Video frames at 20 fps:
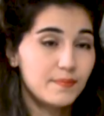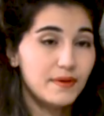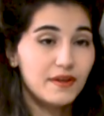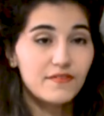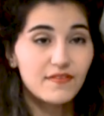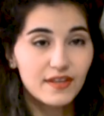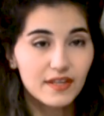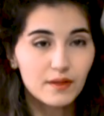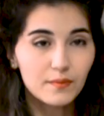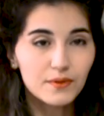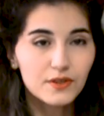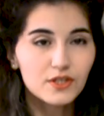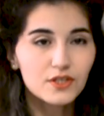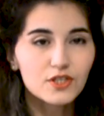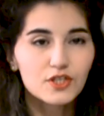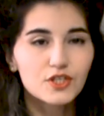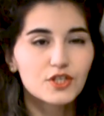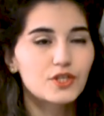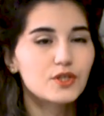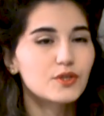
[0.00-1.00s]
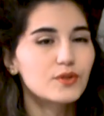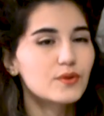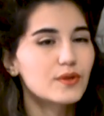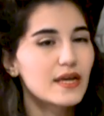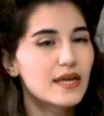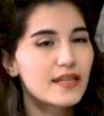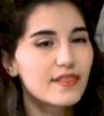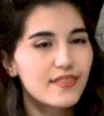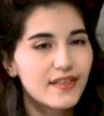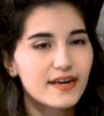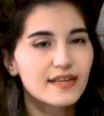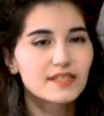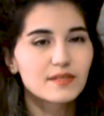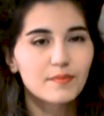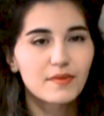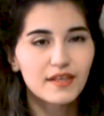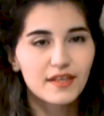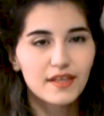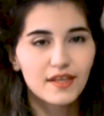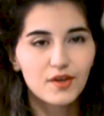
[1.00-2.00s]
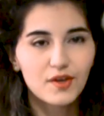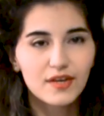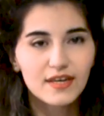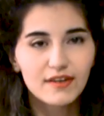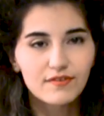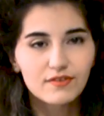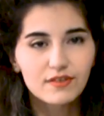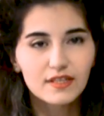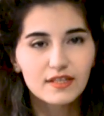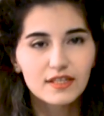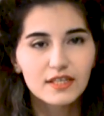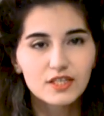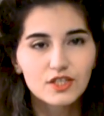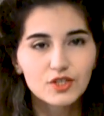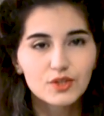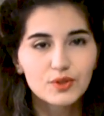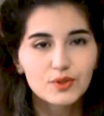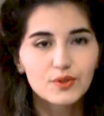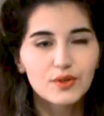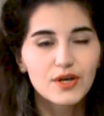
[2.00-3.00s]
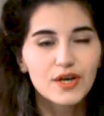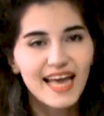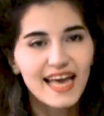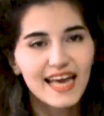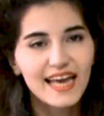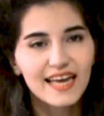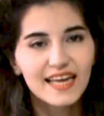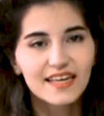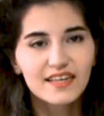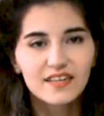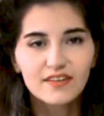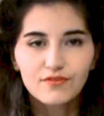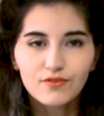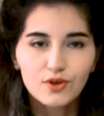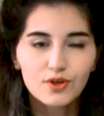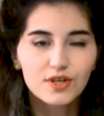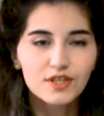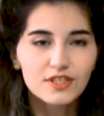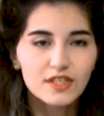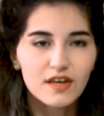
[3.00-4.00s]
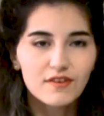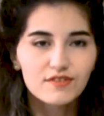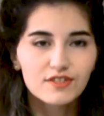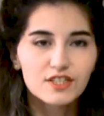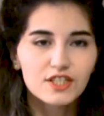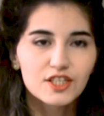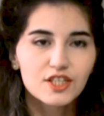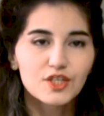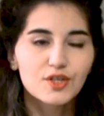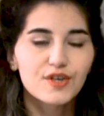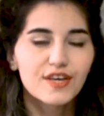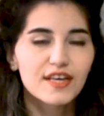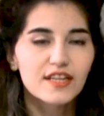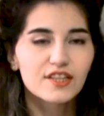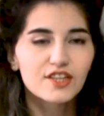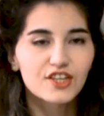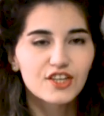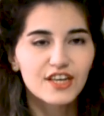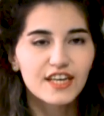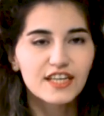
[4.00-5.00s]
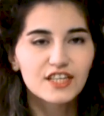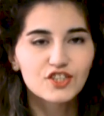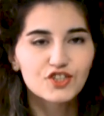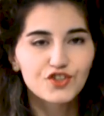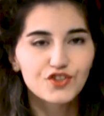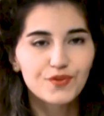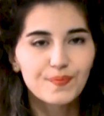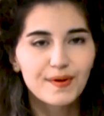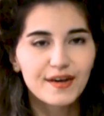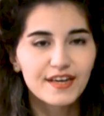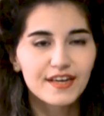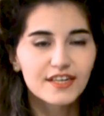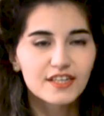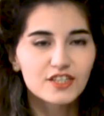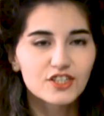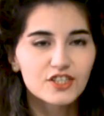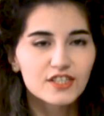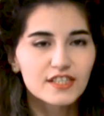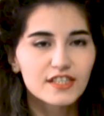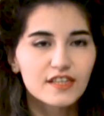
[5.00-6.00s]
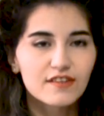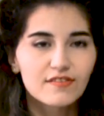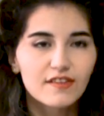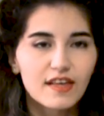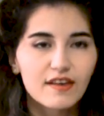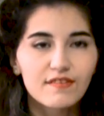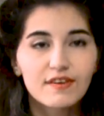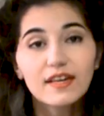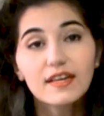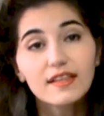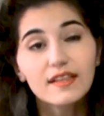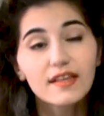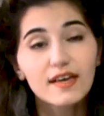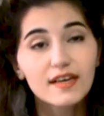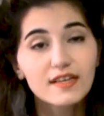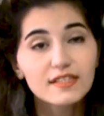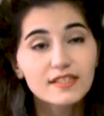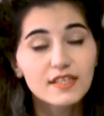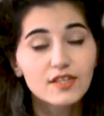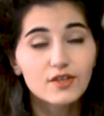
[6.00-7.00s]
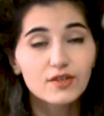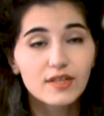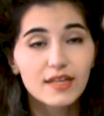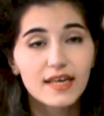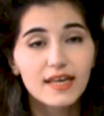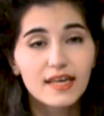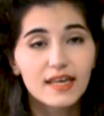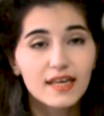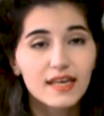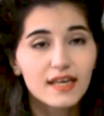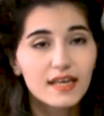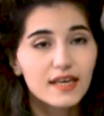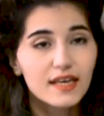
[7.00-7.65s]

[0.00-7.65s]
available. So that is something that you can definitely do. And of course, obviously you can look into Buyer to see if they have anything else that you like